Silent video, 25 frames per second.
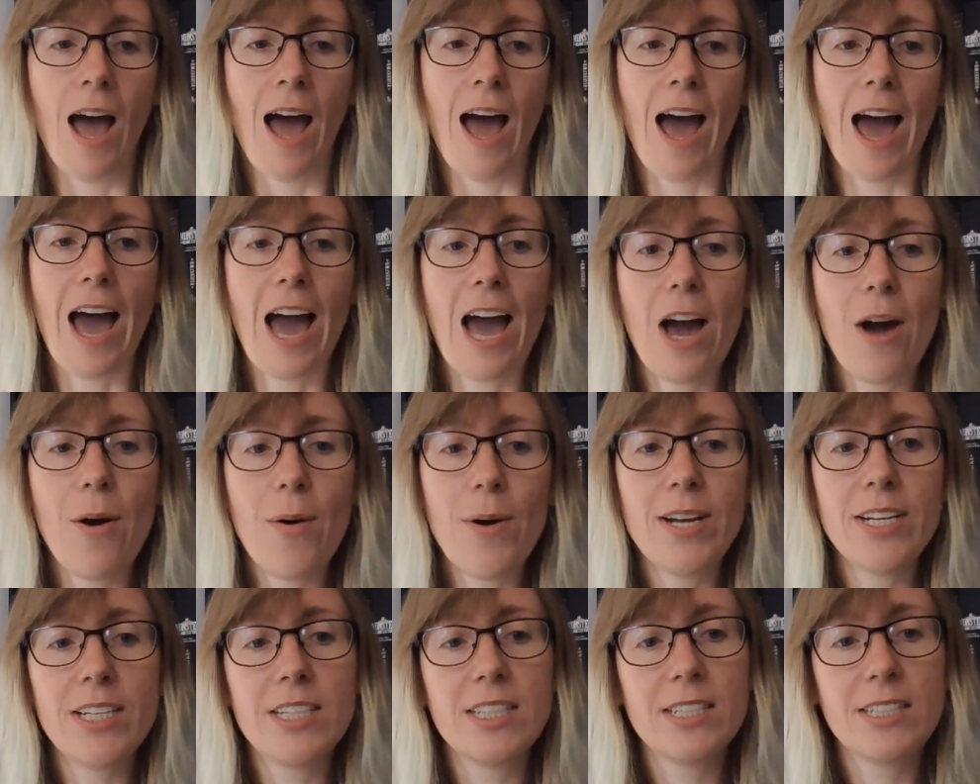
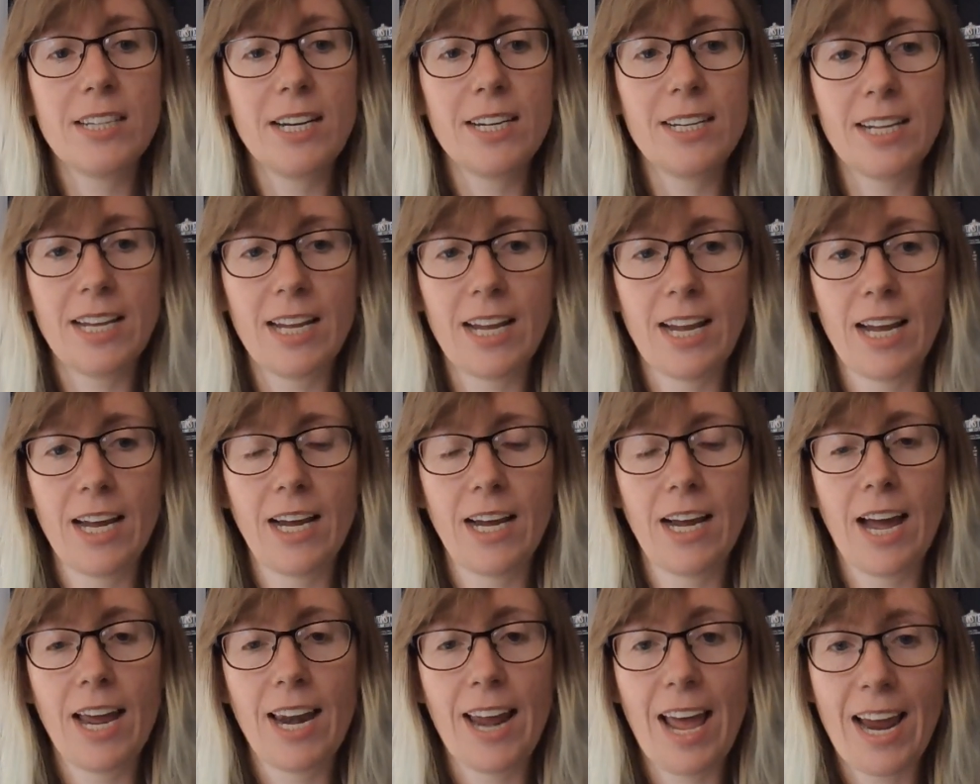How has
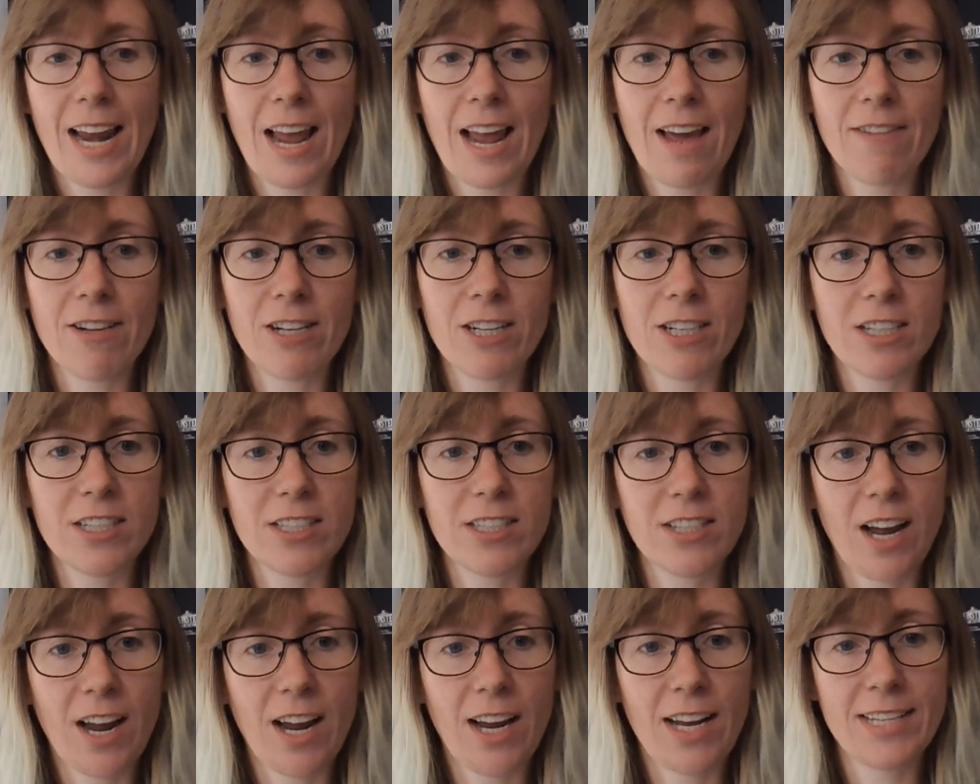studying an A level in
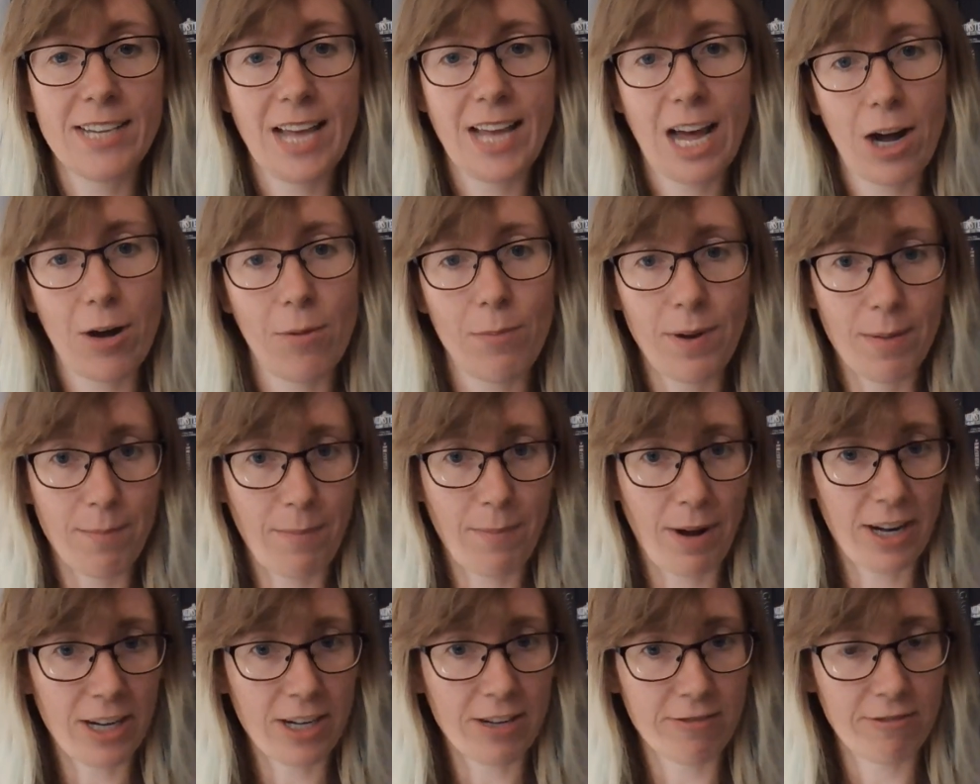science helped me in
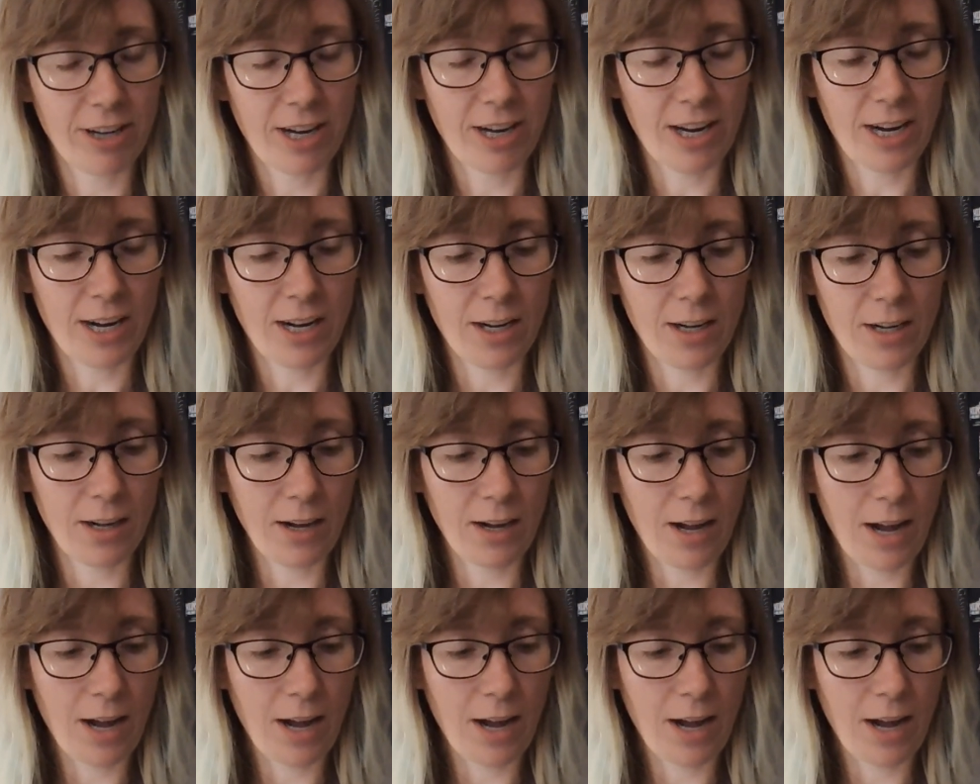my career?